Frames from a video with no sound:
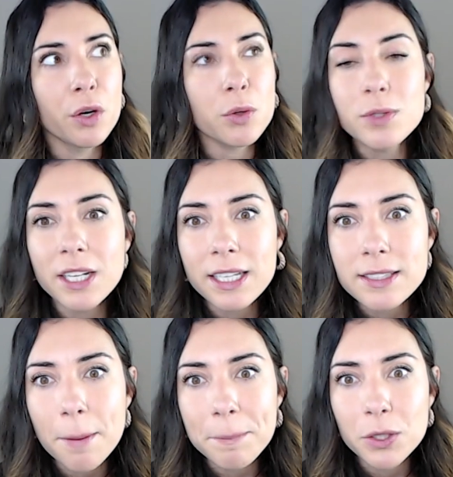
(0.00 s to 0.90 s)
who's going to
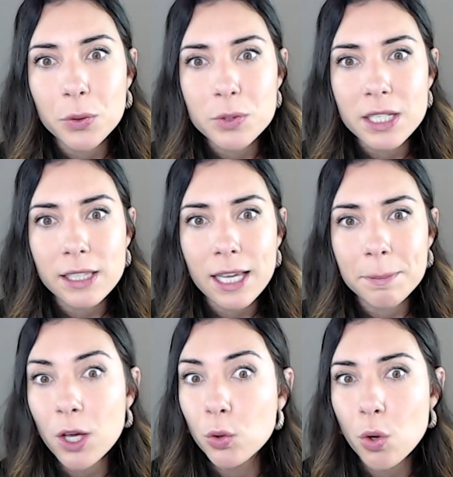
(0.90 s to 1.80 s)
accept me, who's going to like
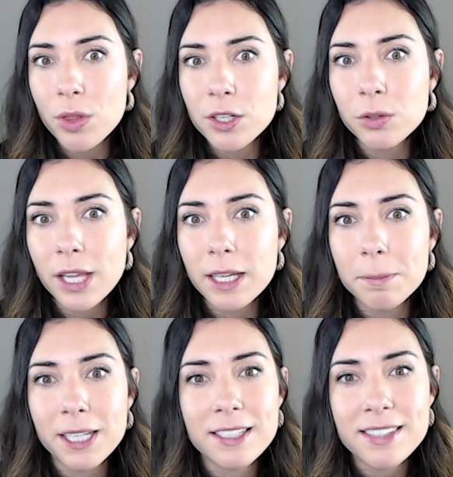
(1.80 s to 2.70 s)
me, oh no, they don't like
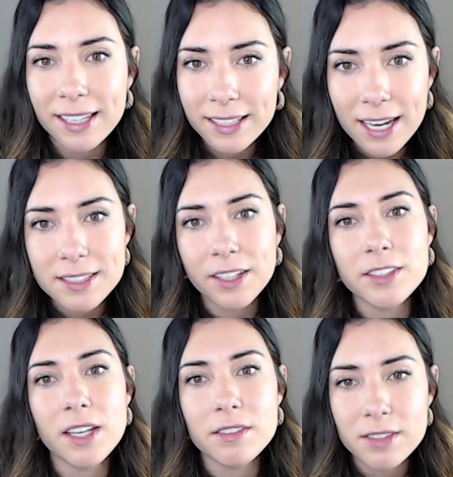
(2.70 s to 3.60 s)
me, second guessing
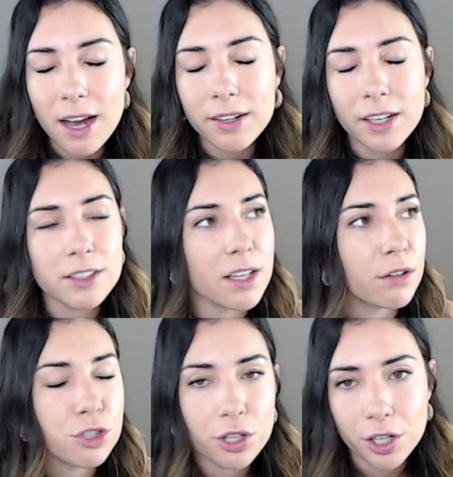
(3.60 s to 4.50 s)
ourselves, doubting
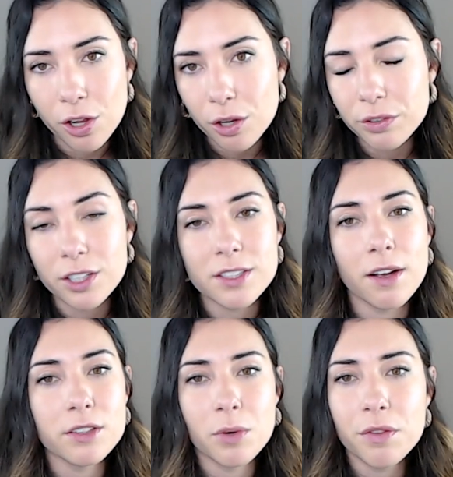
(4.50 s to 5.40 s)
ourselves, shitting all over
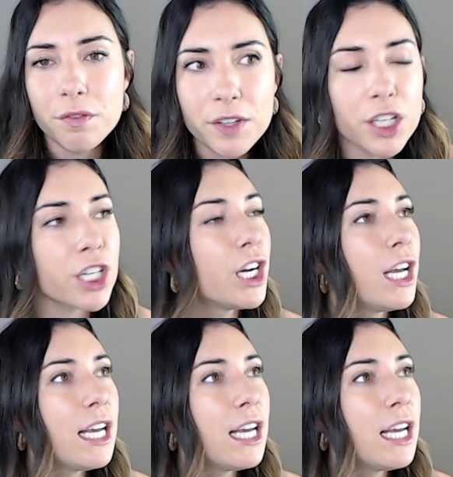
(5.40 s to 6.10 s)
ourselves with fear,